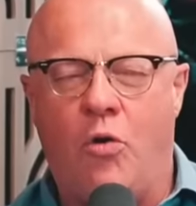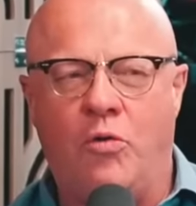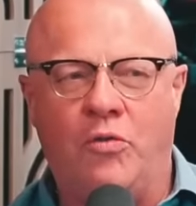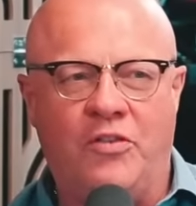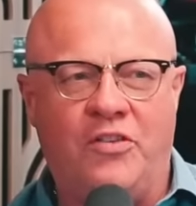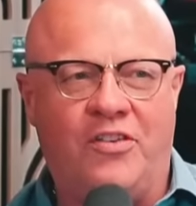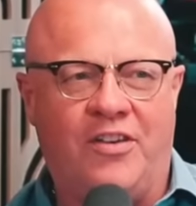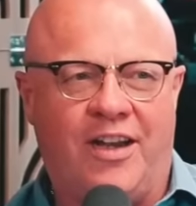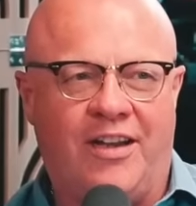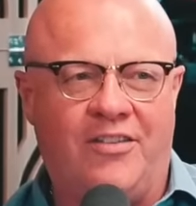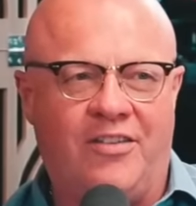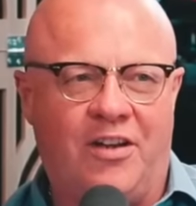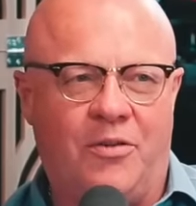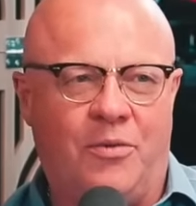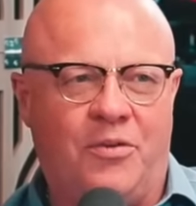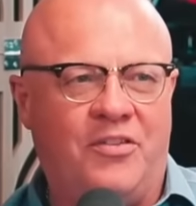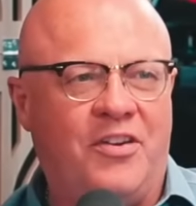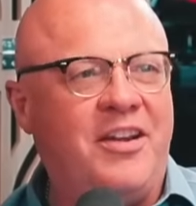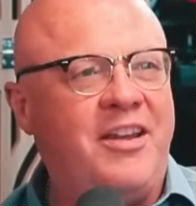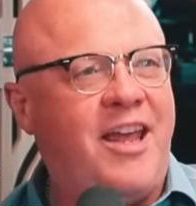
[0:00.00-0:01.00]
old sense. In other
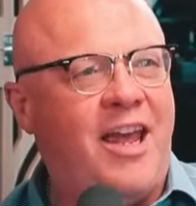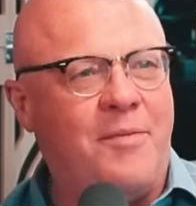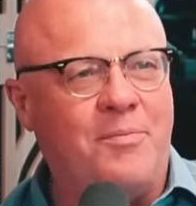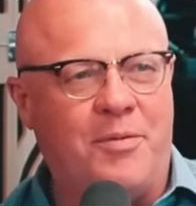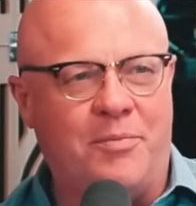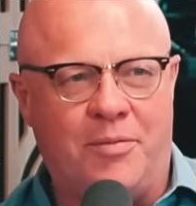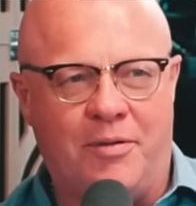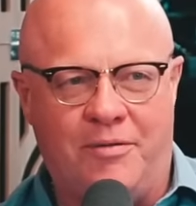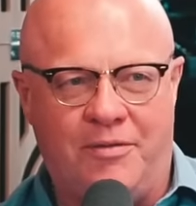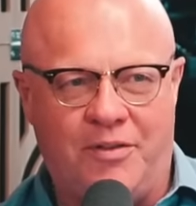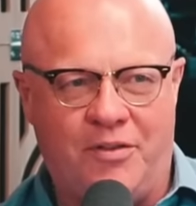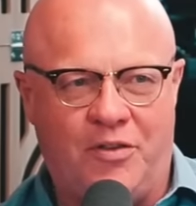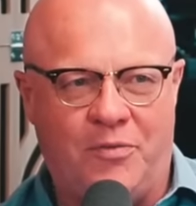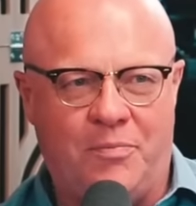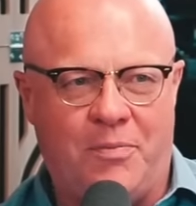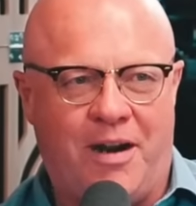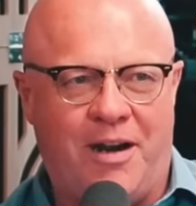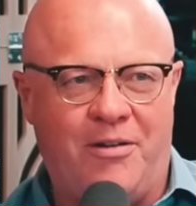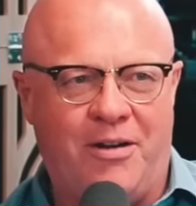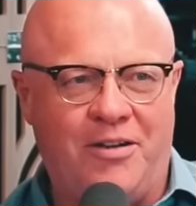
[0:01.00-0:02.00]
words, it capable of
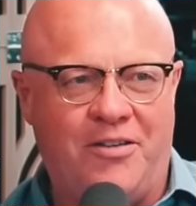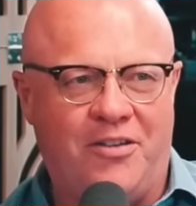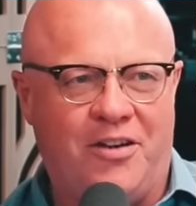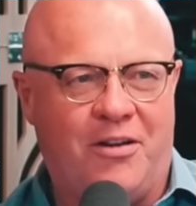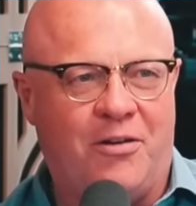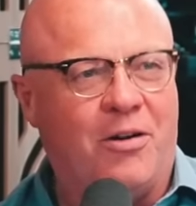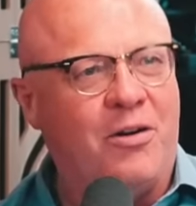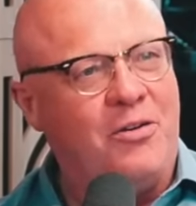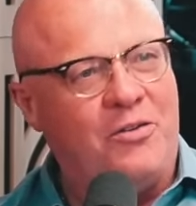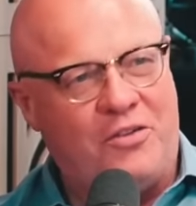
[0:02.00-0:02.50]
inspiring terror.